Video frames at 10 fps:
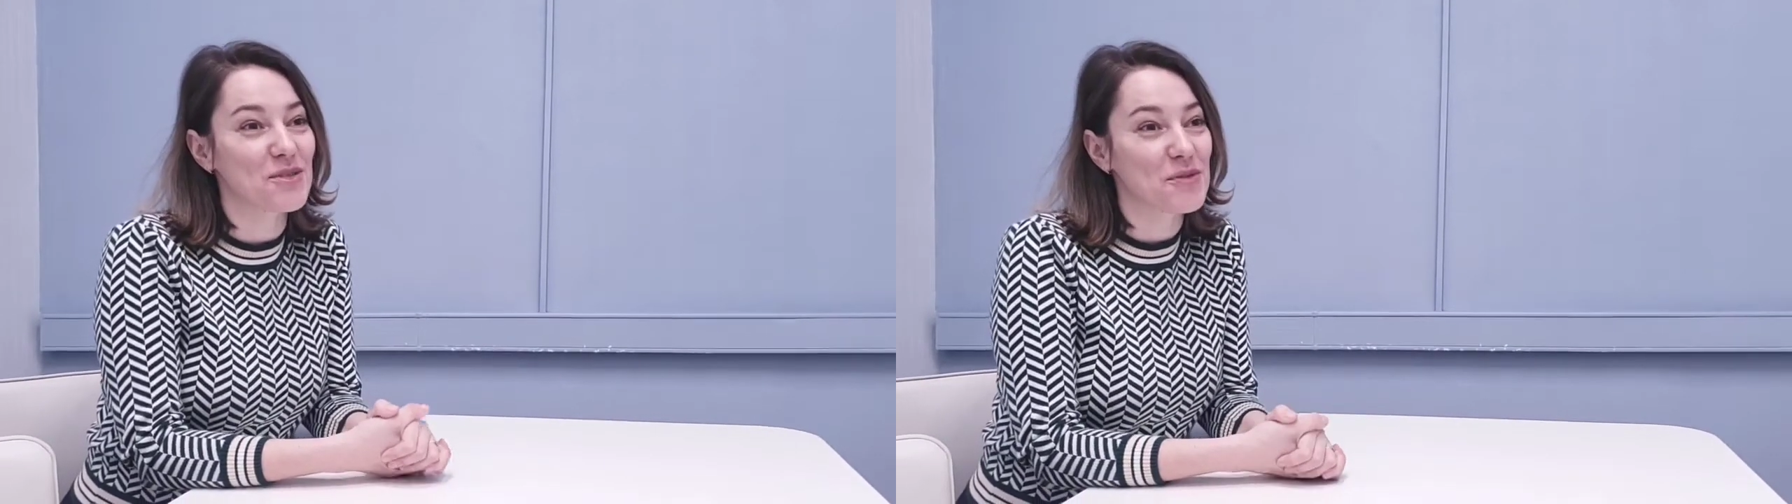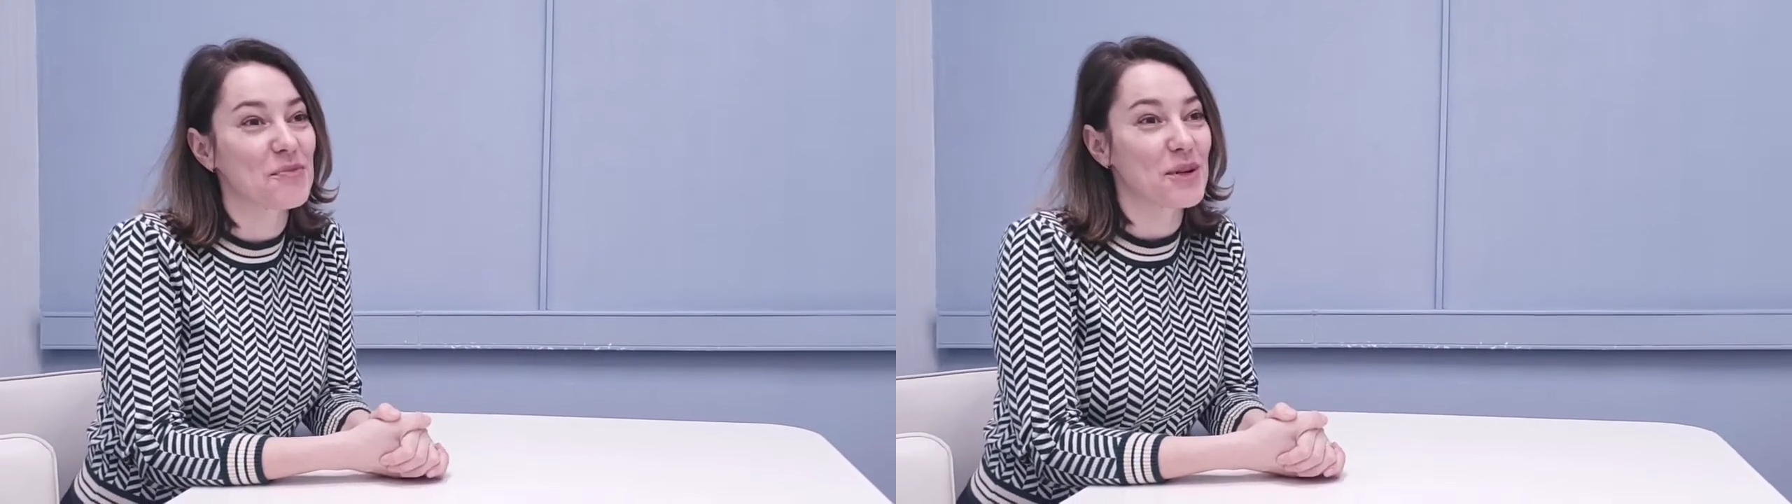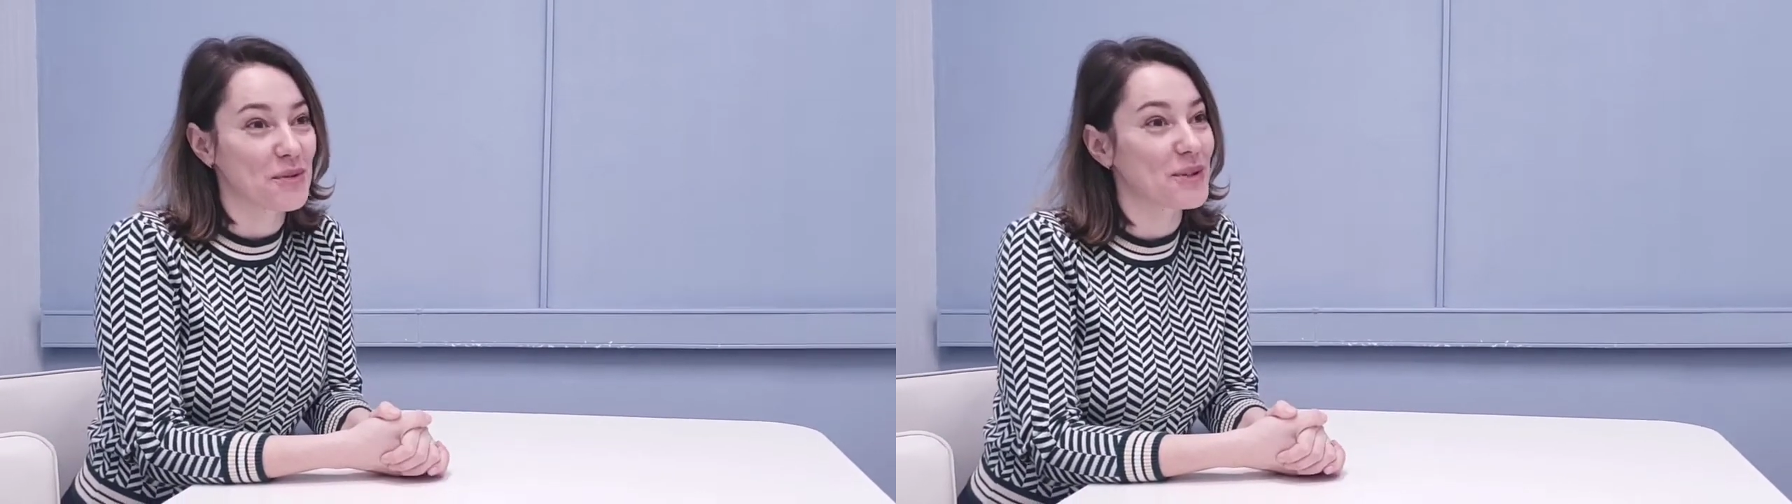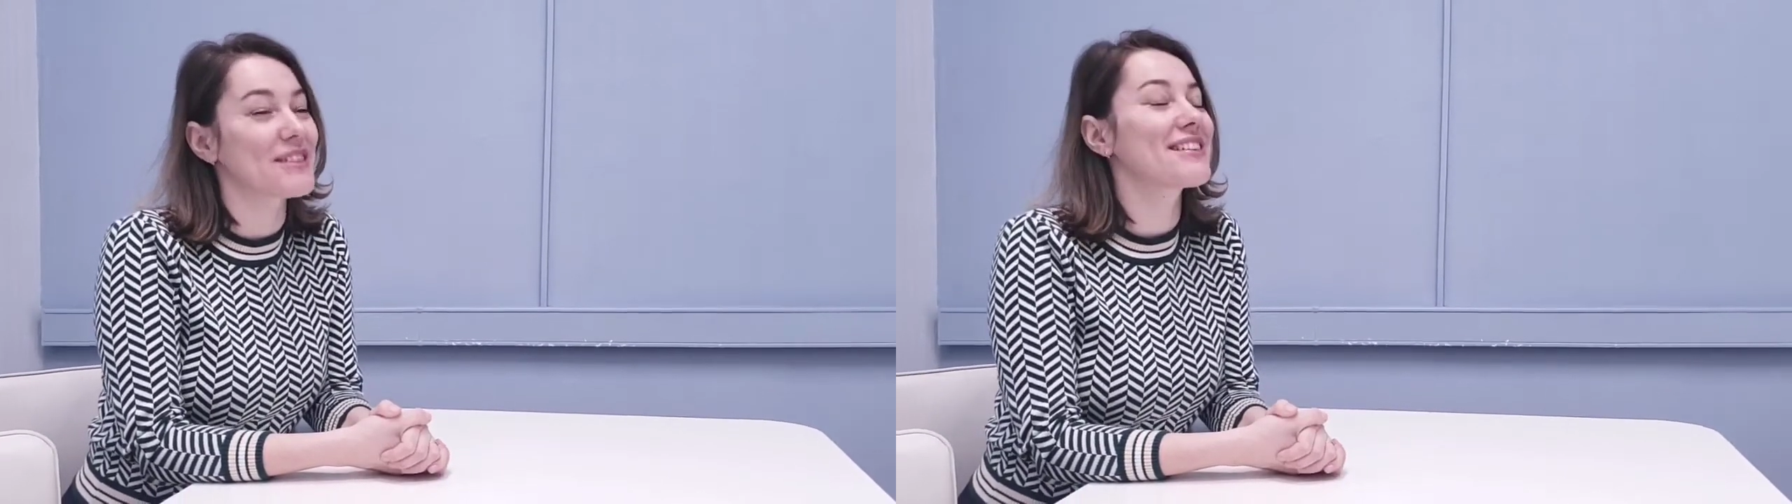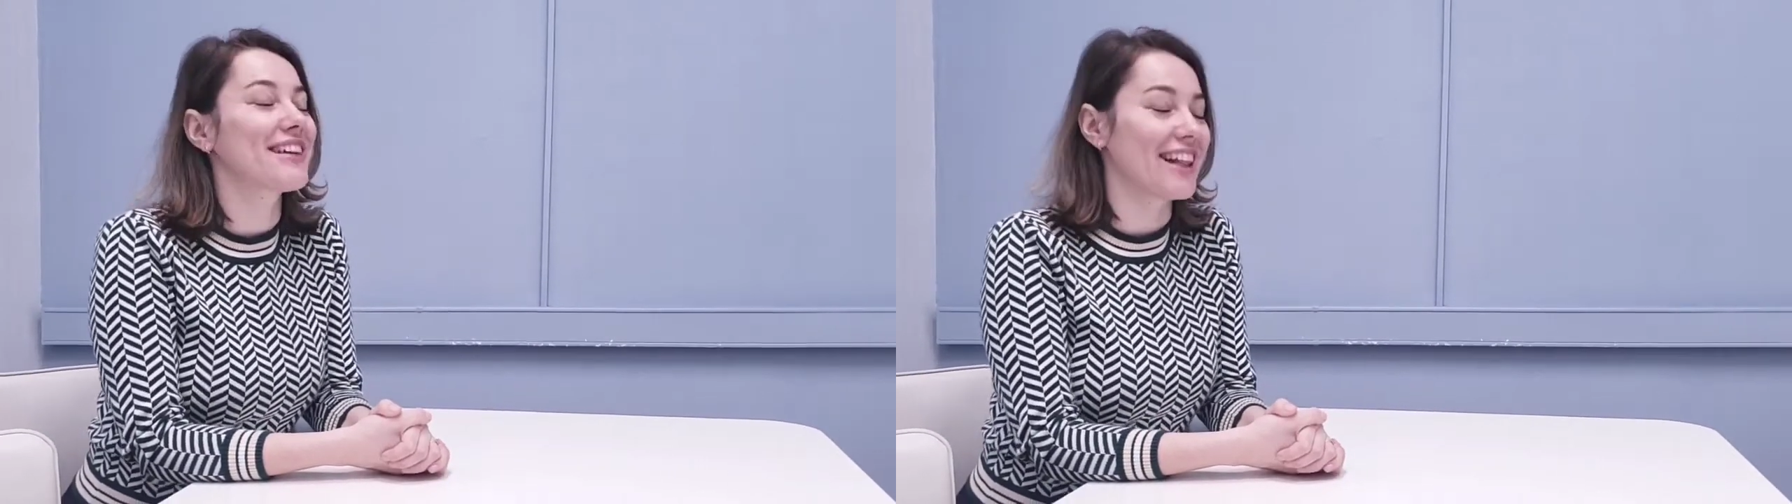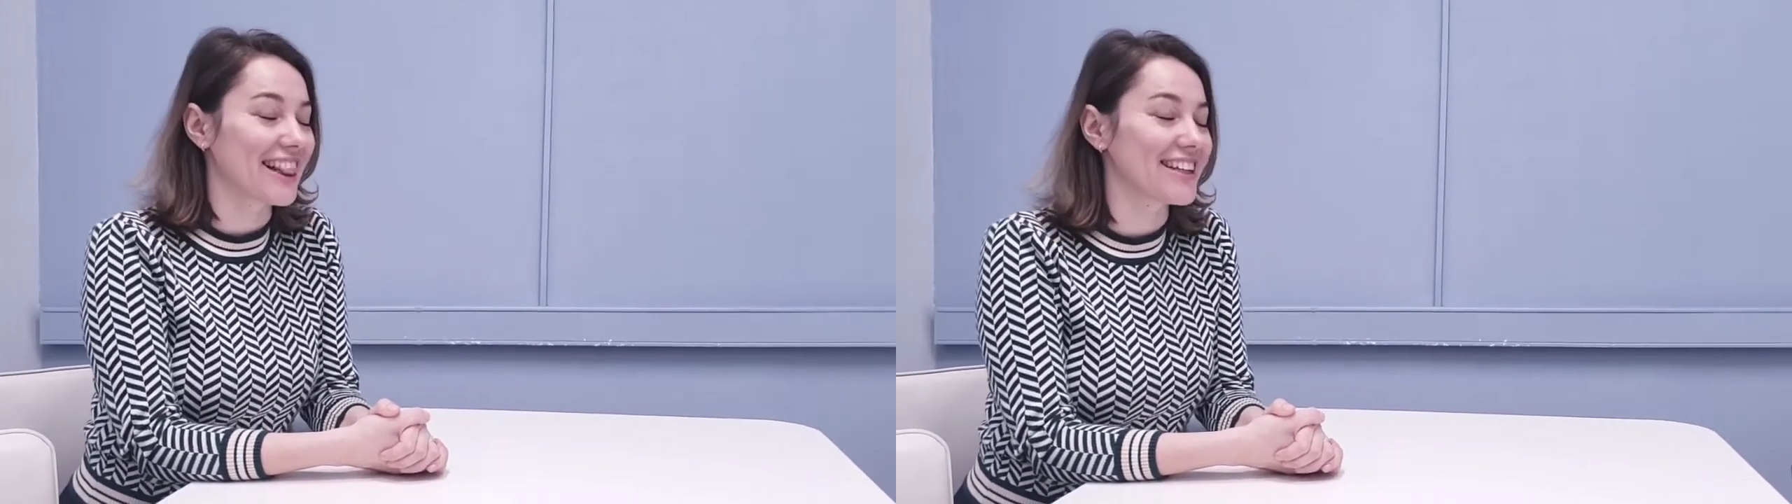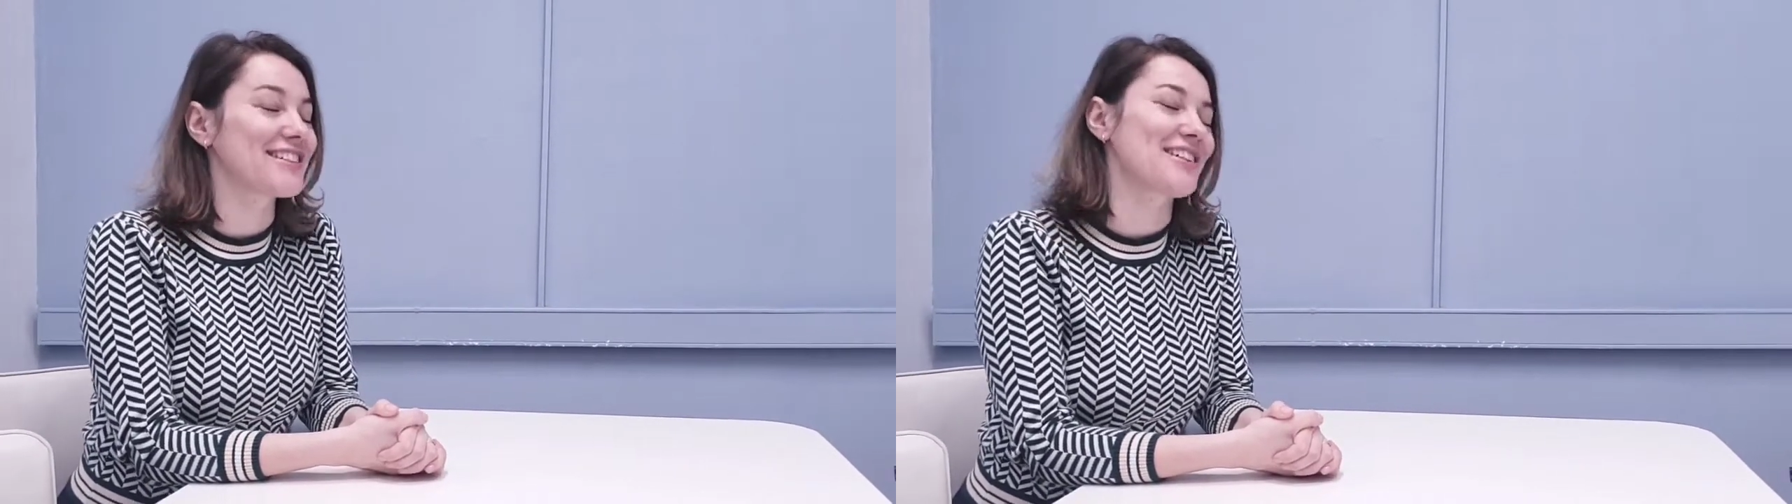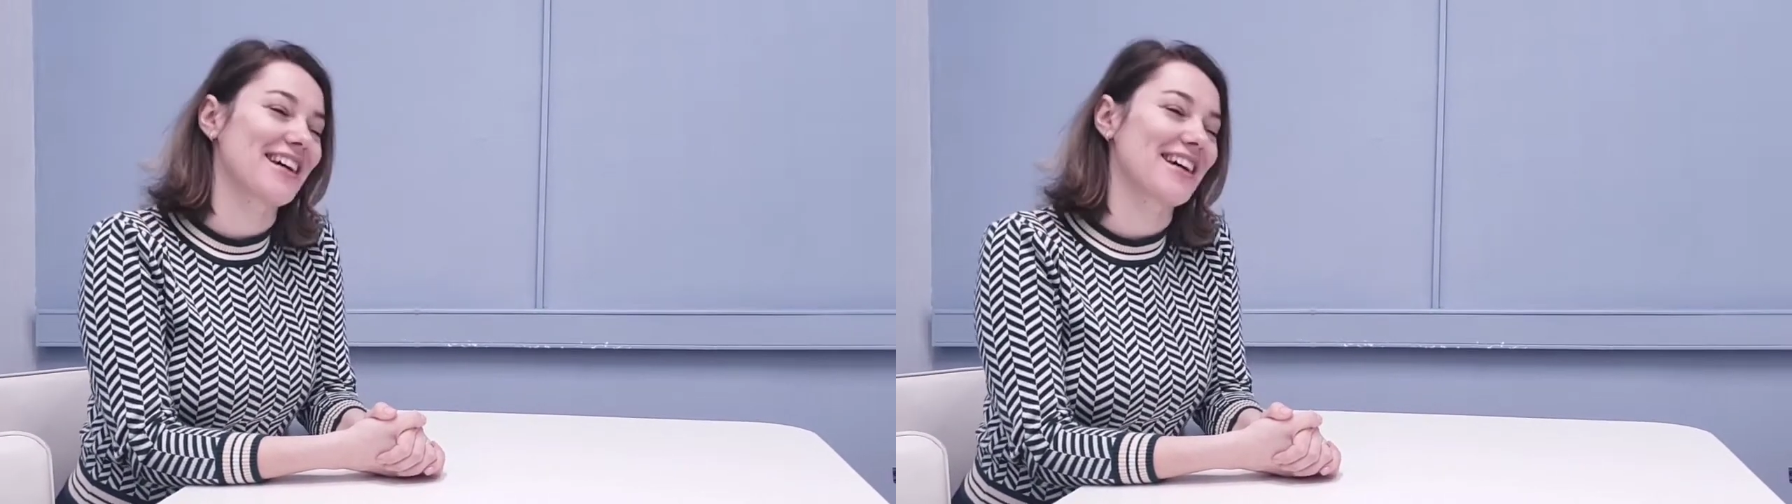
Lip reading: to speak with a little